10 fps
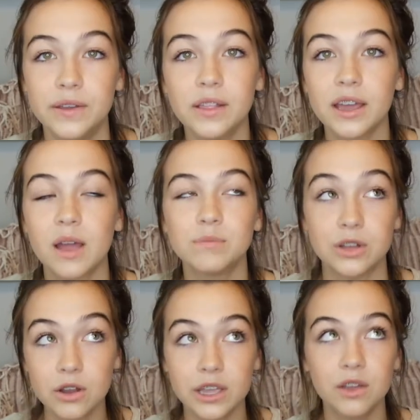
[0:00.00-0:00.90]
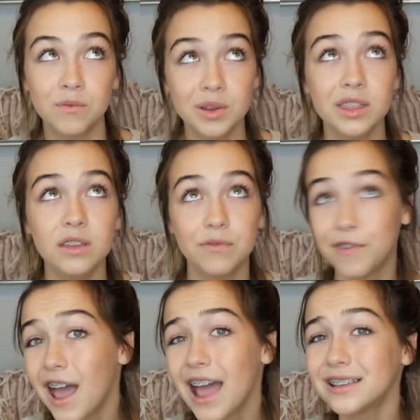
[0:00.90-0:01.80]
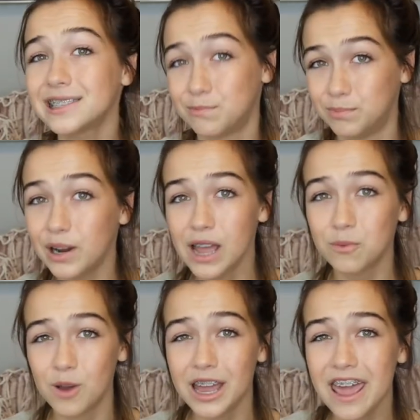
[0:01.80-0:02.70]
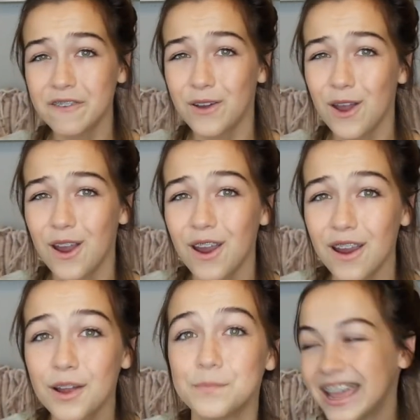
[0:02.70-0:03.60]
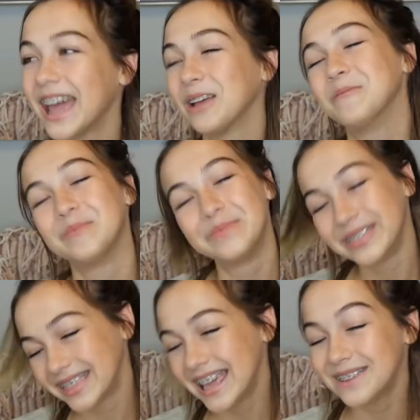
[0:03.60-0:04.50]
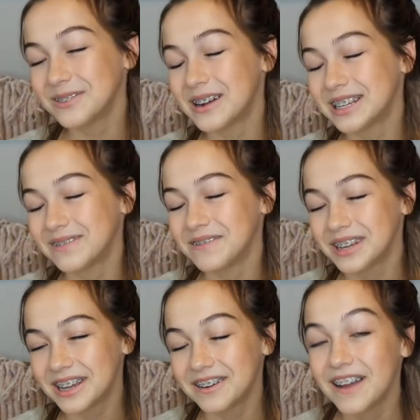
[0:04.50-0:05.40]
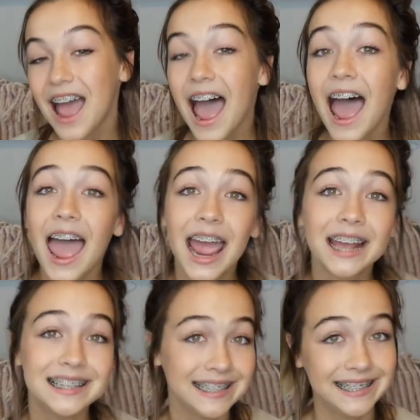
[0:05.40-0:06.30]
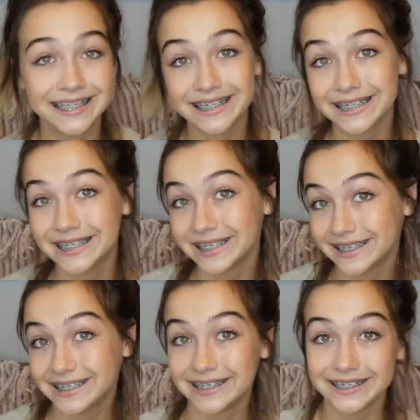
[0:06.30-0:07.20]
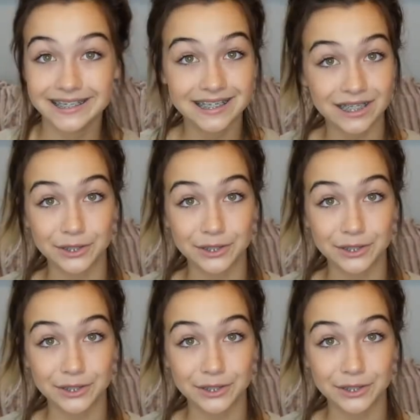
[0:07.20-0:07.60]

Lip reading: feel like I'm talking really fast, but whatever. Okay, thank you for watching my video, and, you